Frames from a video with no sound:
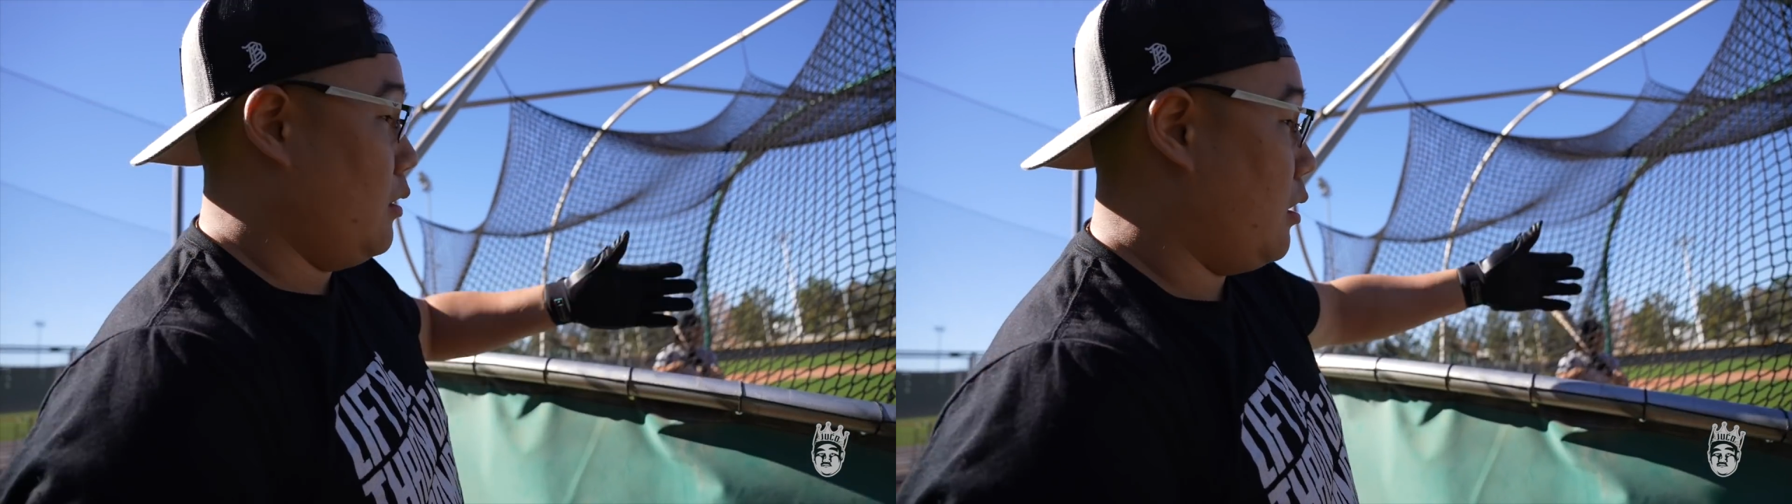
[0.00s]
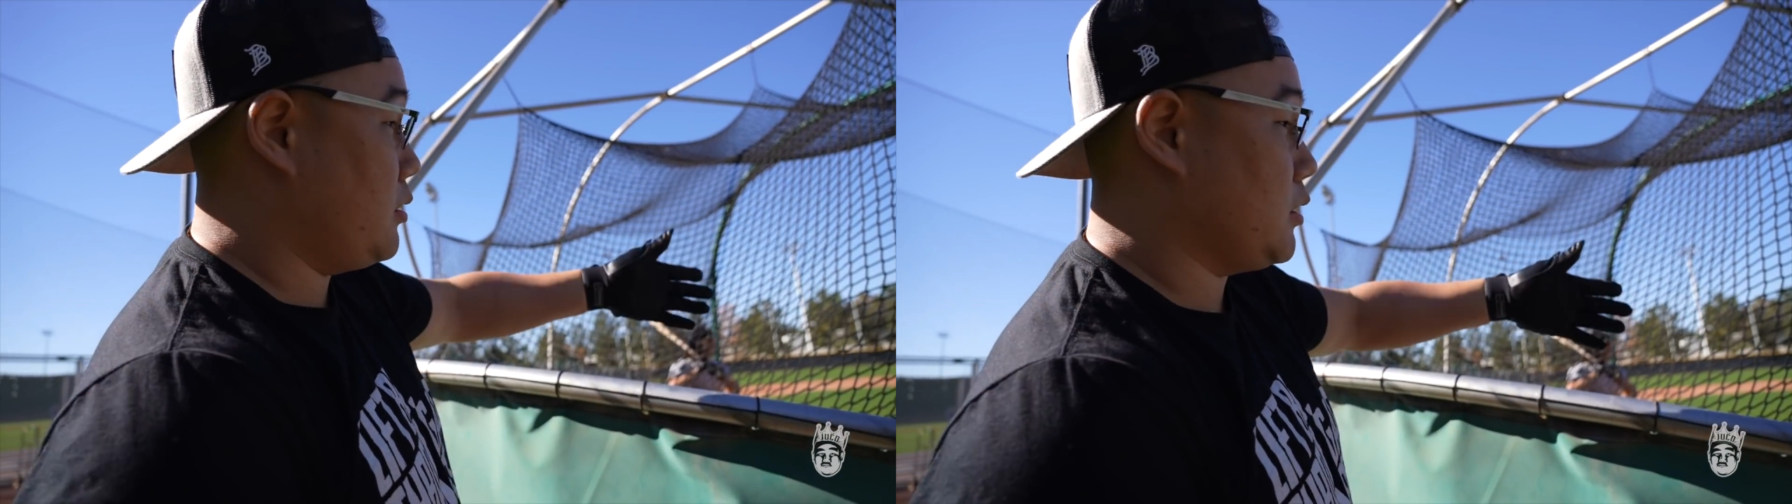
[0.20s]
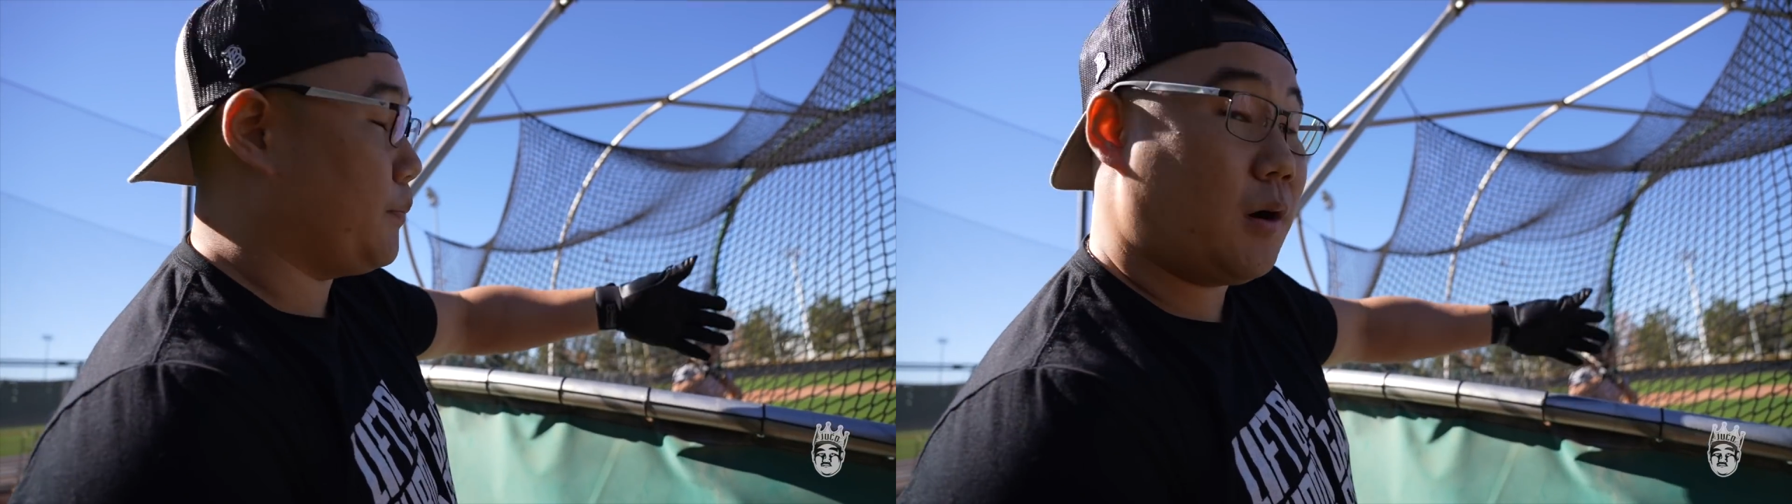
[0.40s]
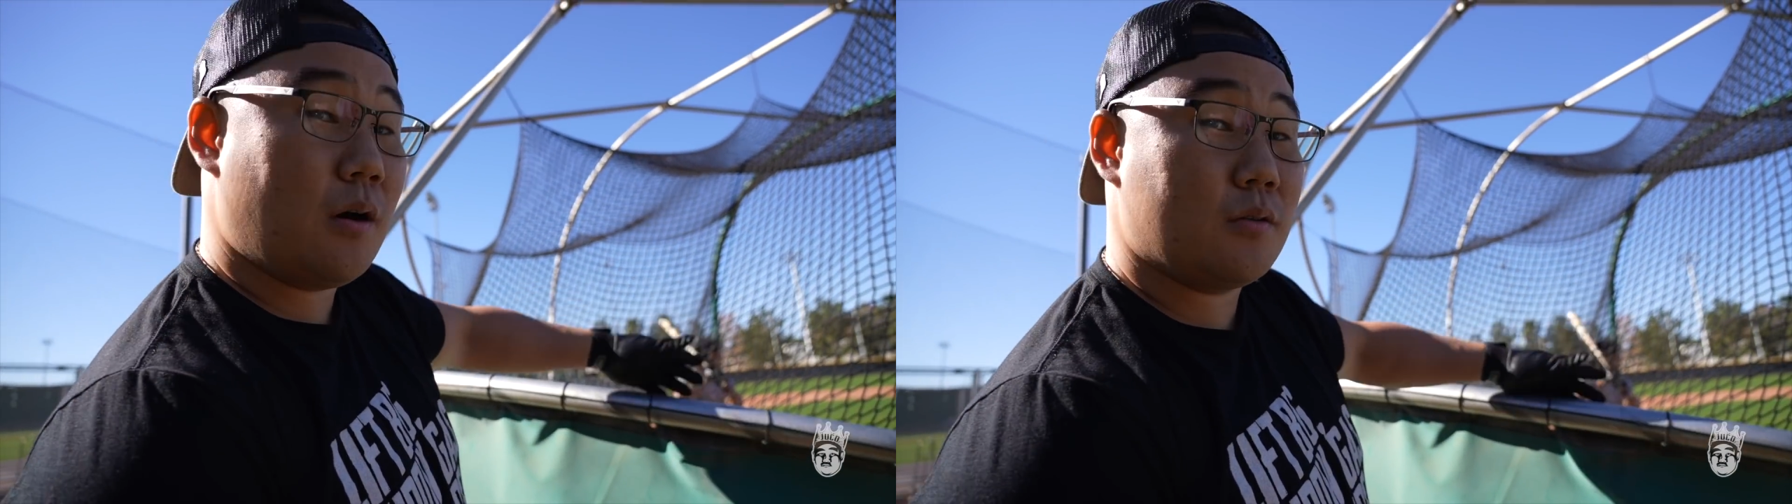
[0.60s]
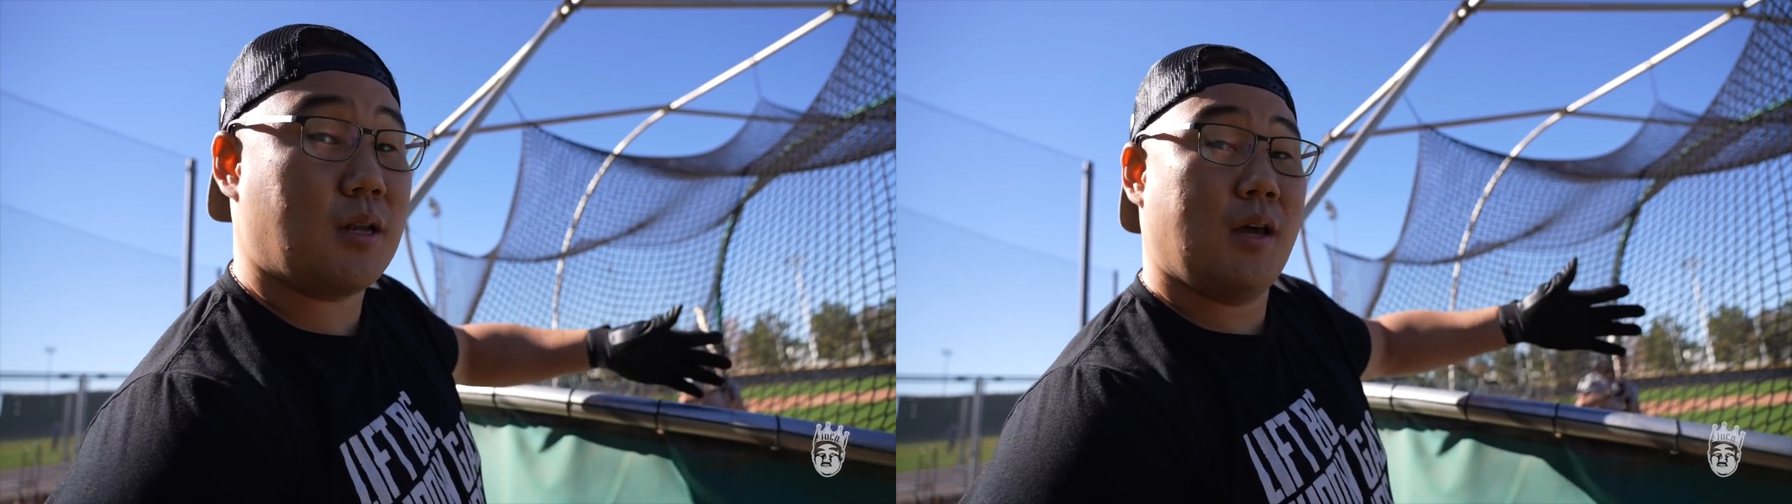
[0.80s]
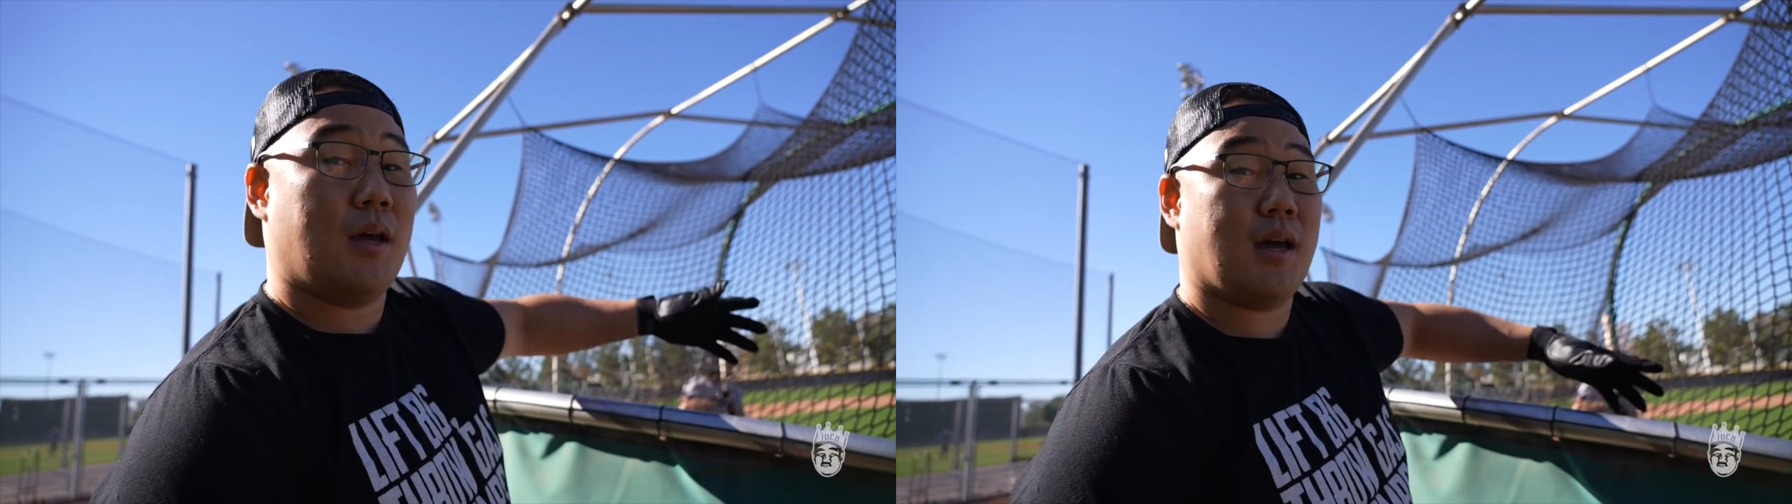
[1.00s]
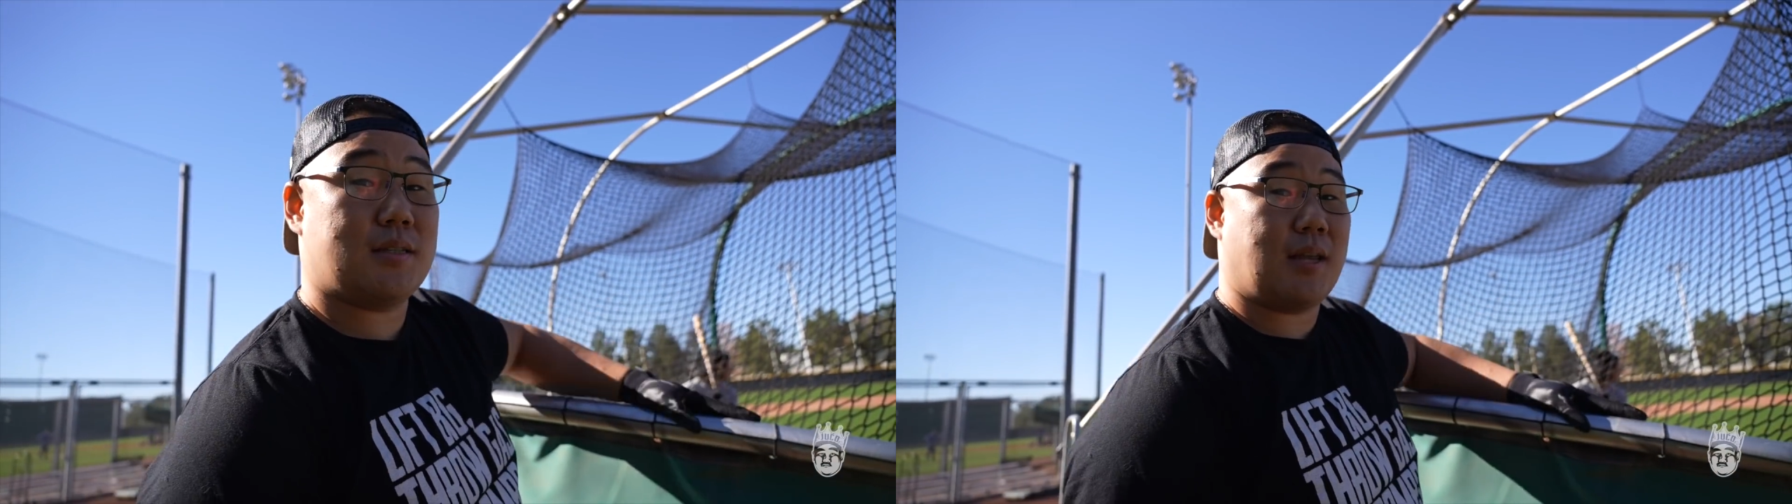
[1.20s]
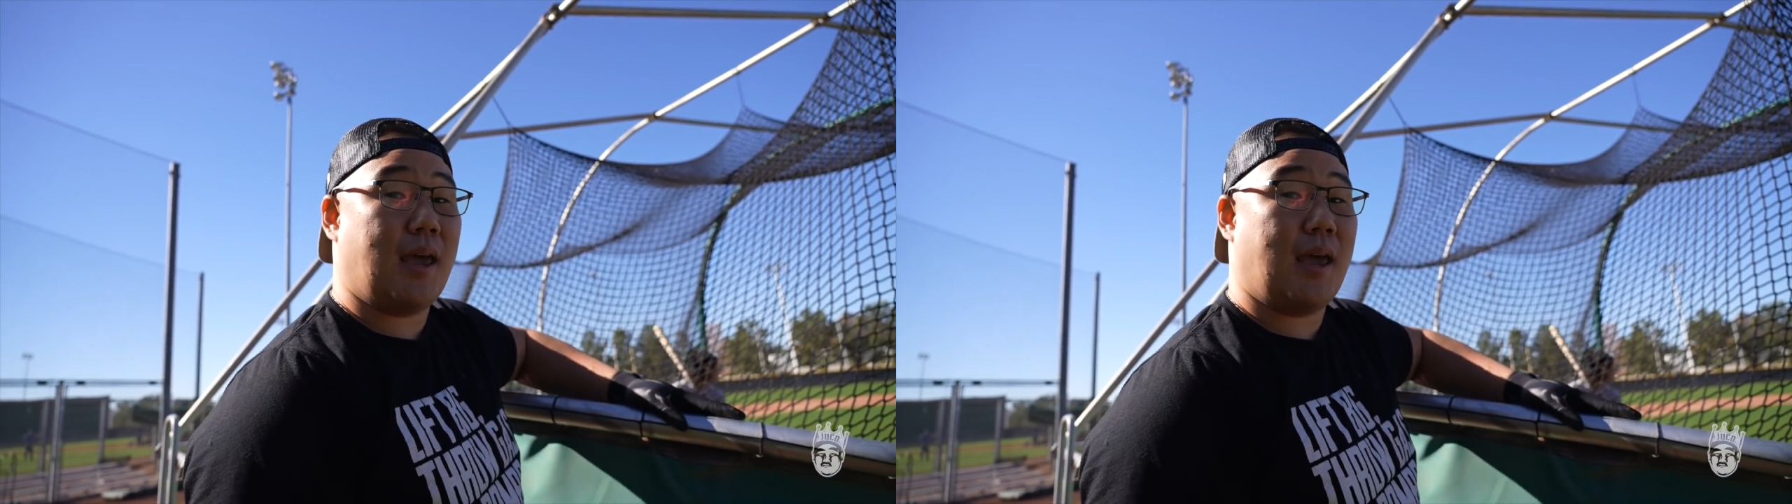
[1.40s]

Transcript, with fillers: All these pros hits